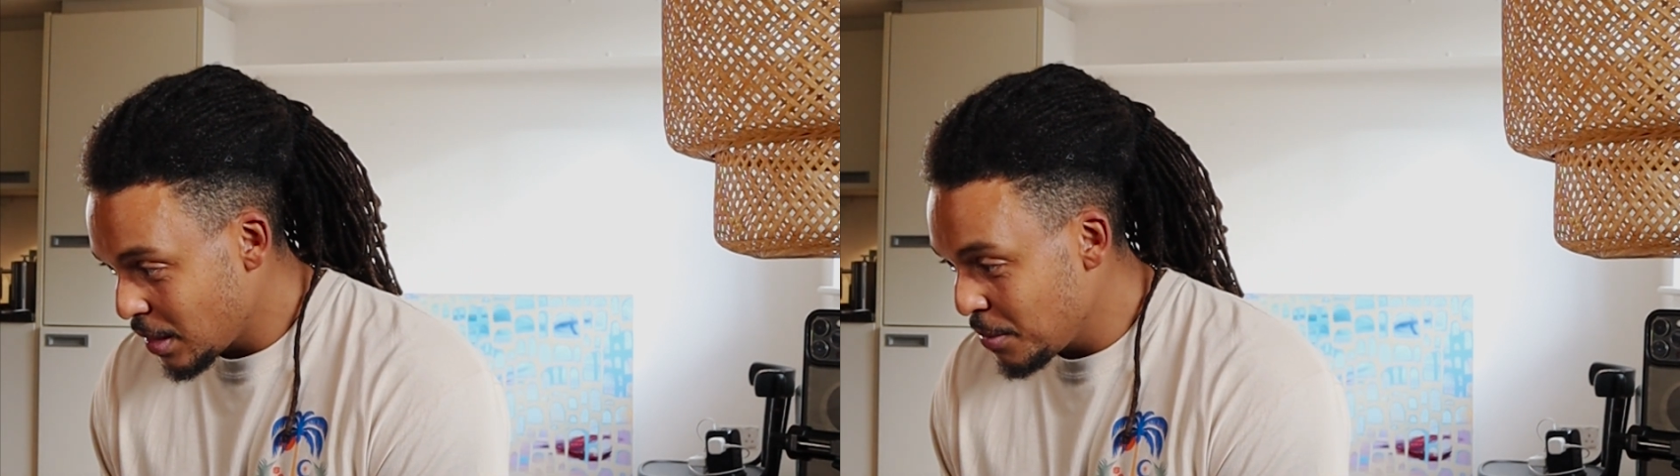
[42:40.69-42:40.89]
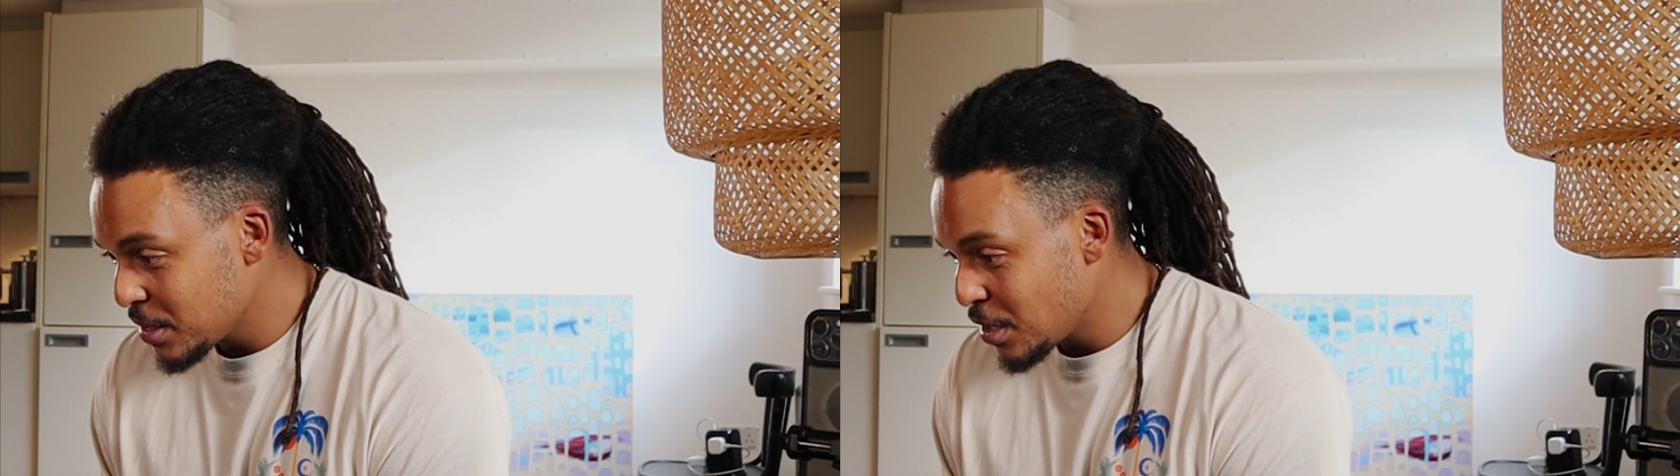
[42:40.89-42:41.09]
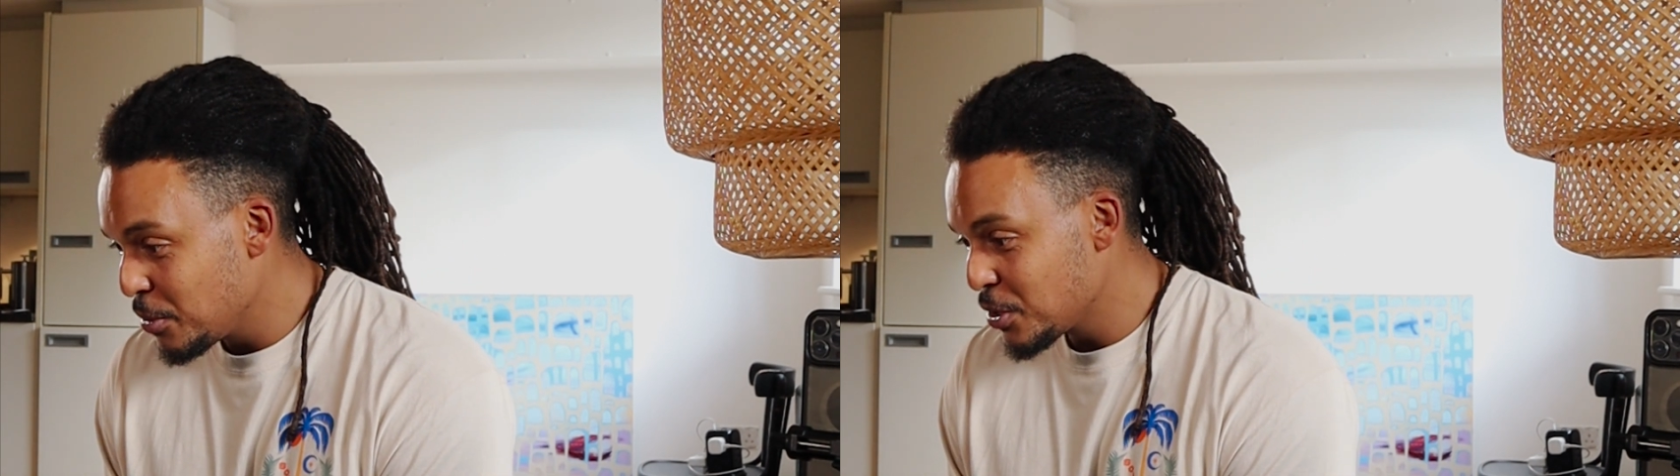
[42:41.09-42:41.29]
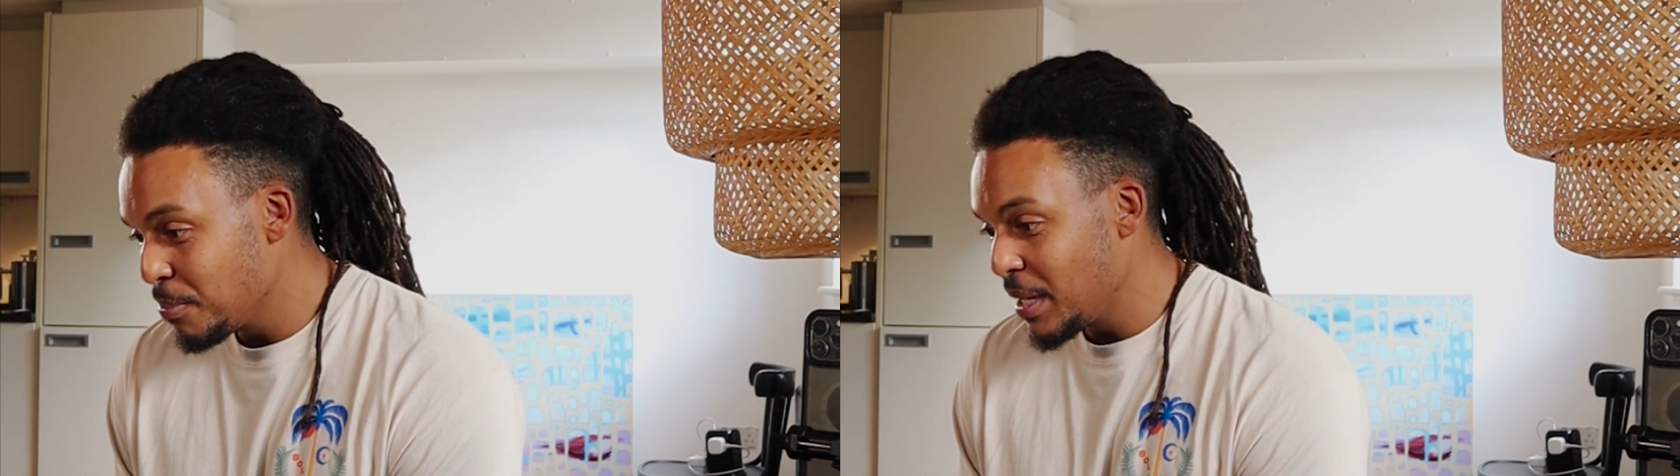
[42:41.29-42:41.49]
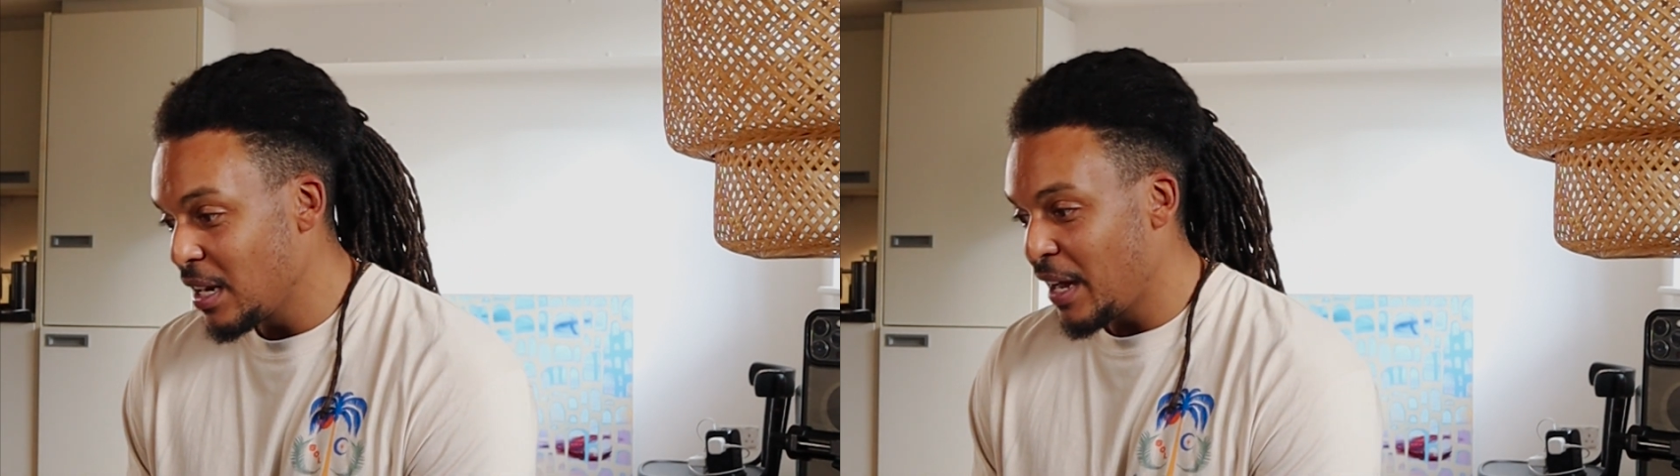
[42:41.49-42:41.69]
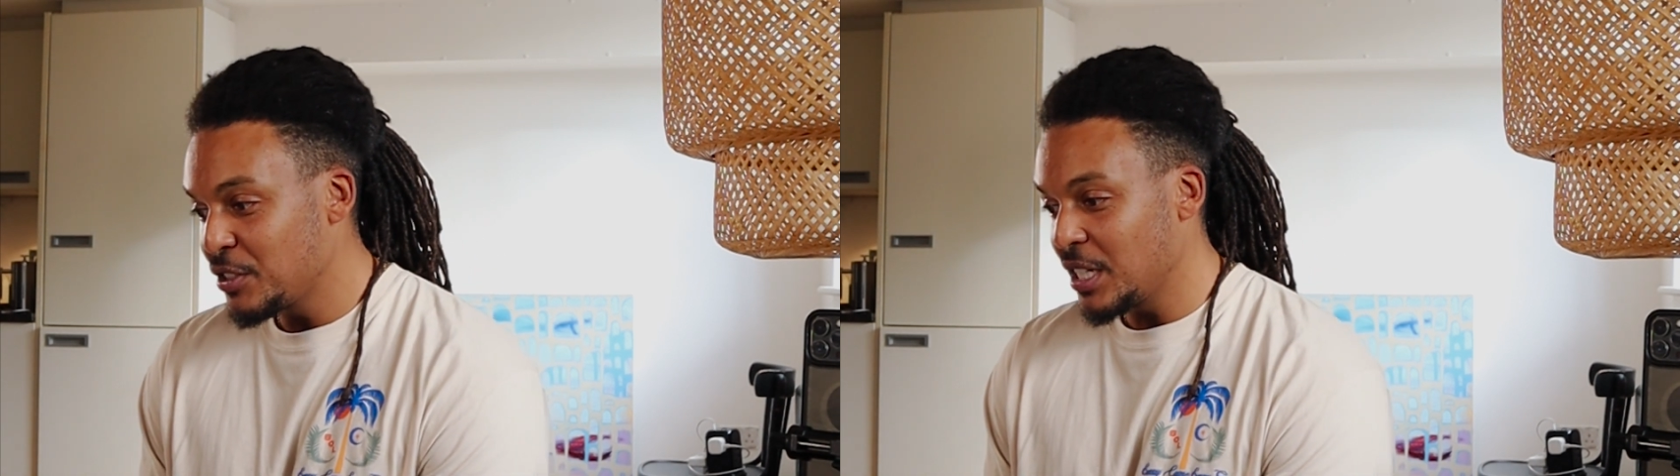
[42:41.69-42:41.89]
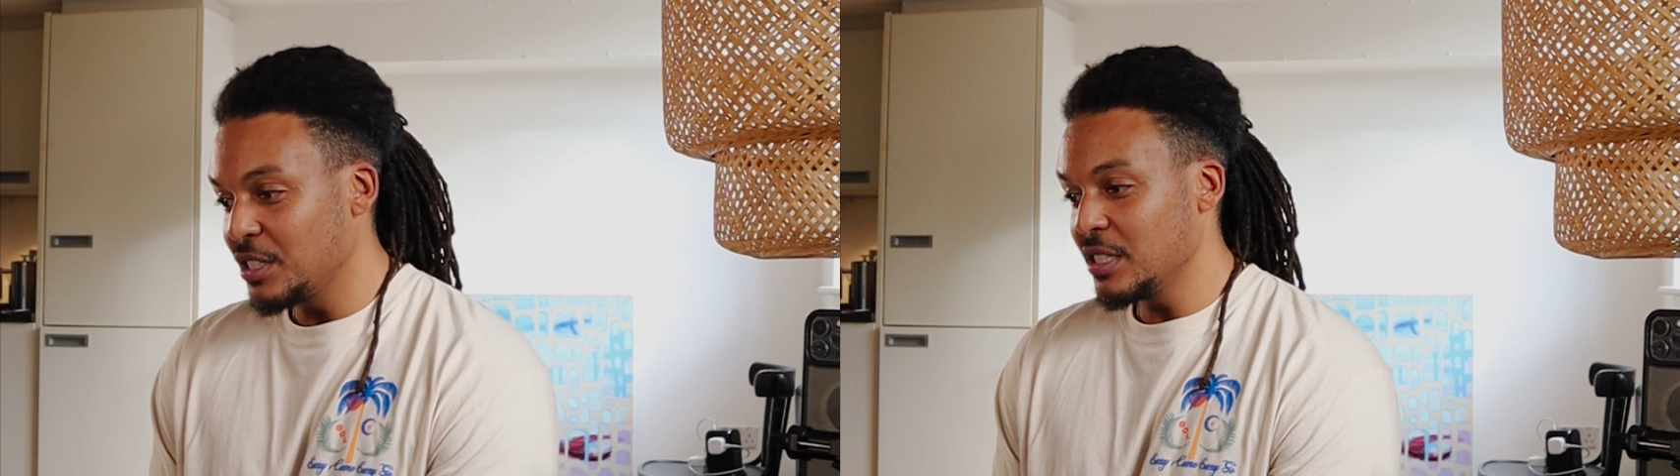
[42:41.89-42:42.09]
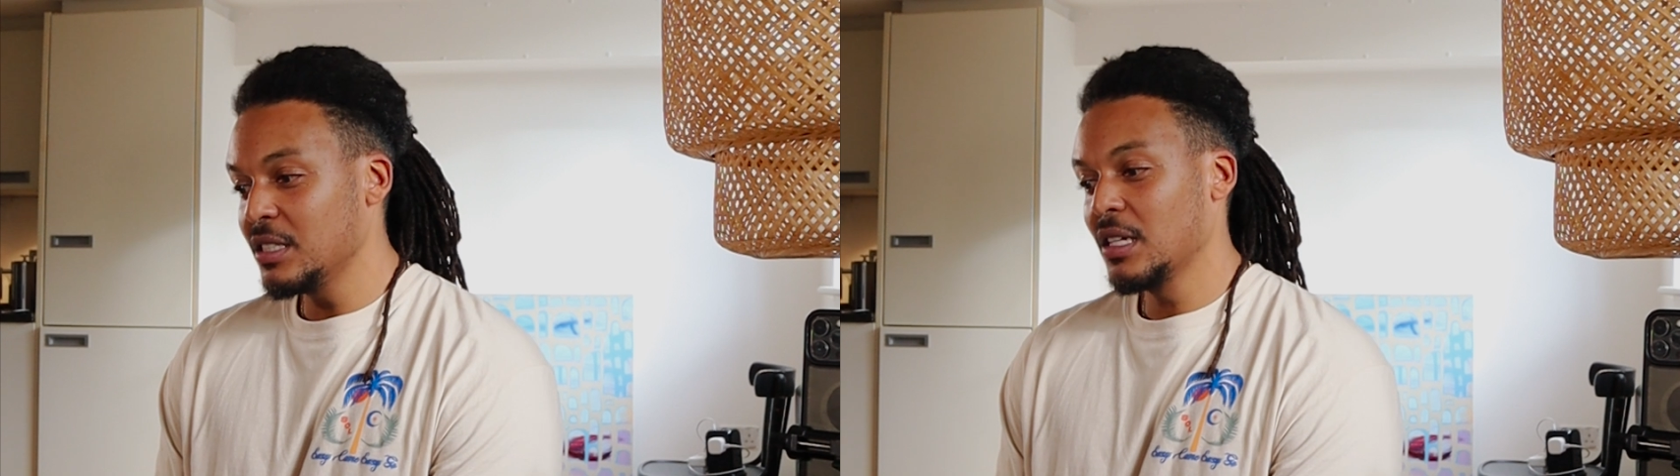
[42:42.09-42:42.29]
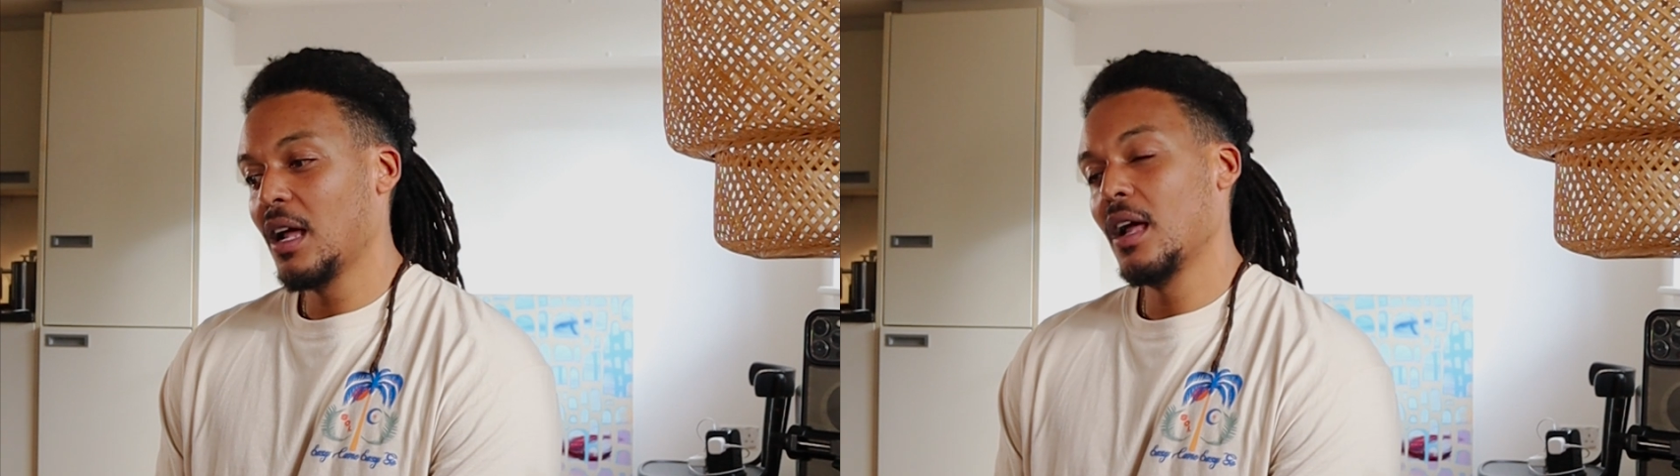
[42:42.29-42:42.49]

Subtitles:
it must come with some big life changes.